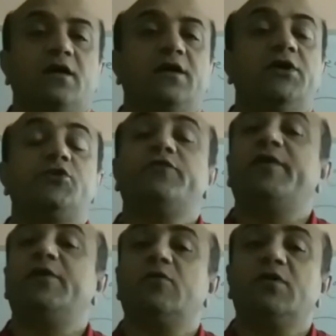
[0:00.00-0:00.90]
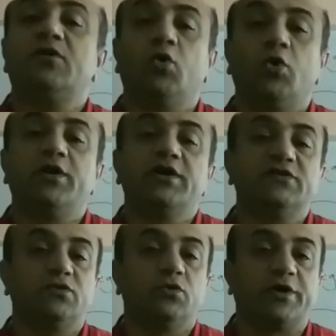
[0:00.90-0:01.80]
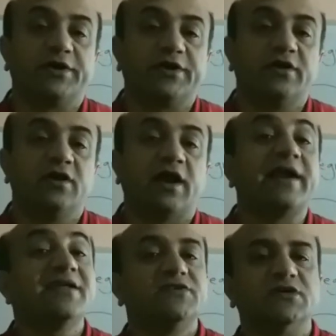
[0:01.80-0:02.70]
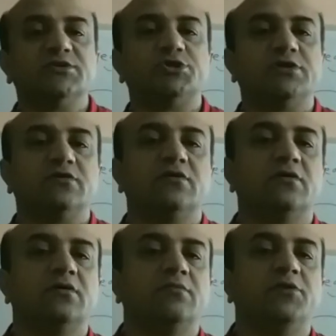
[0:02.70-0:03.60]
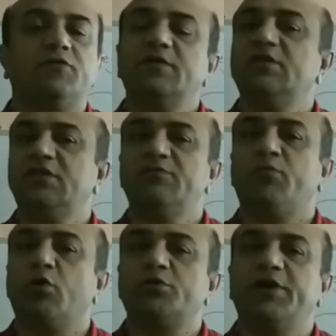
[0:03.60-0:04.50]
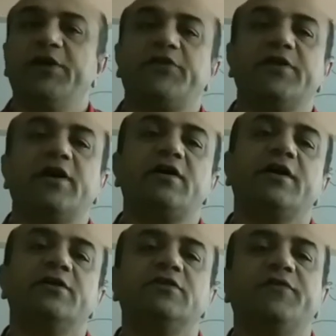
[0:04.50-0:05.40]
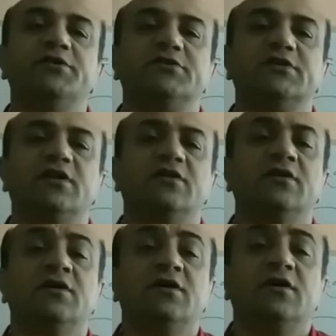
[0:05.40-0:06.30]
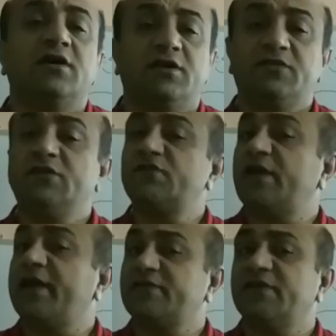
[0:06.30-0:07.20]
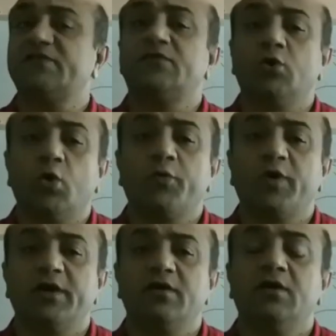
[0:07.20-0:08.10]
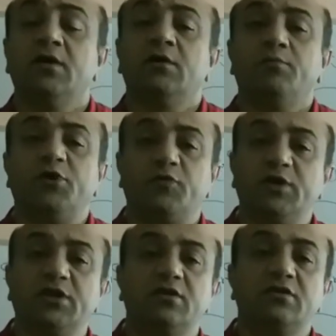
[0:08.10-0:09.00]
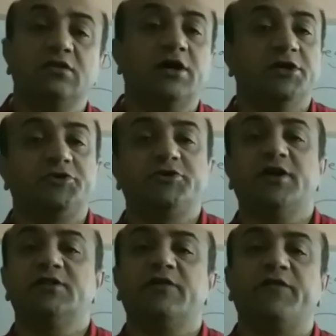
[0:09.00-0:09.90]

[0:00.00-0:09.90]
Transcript: atrioventricular node is located at a junction between the both atria and the ventricle, and this acts as a doorway between the atria and the